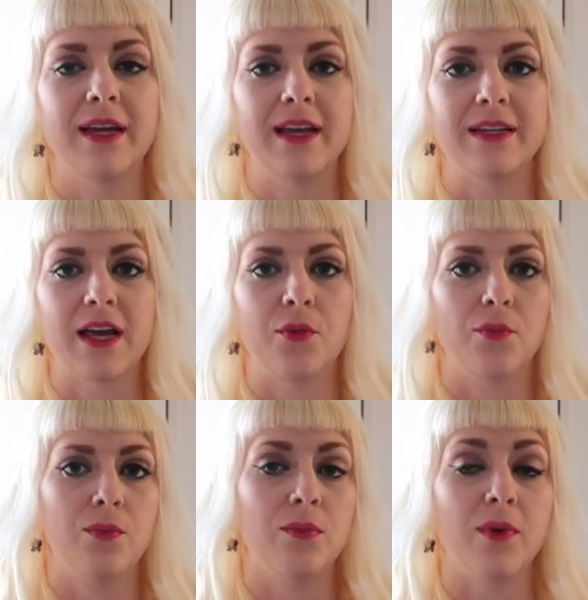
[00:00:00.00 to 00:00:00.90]
and I
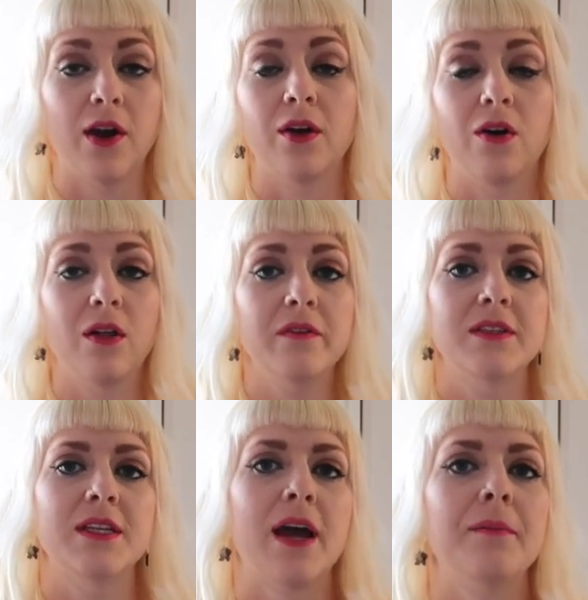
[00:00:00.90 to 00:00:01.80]
wear it all of
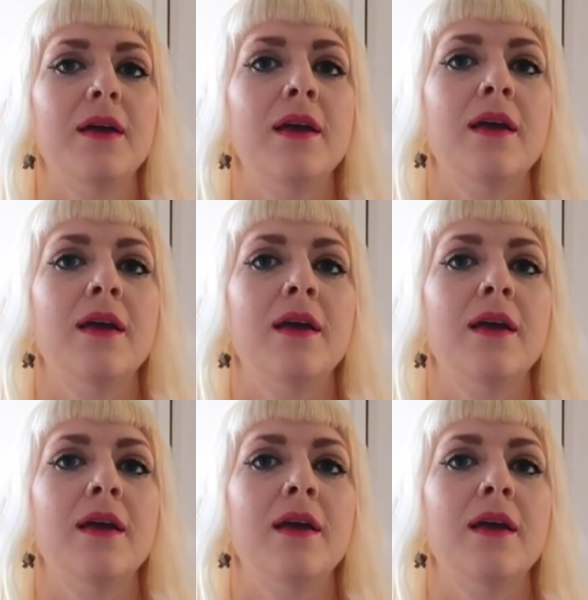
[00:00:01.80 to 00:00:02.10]
the time.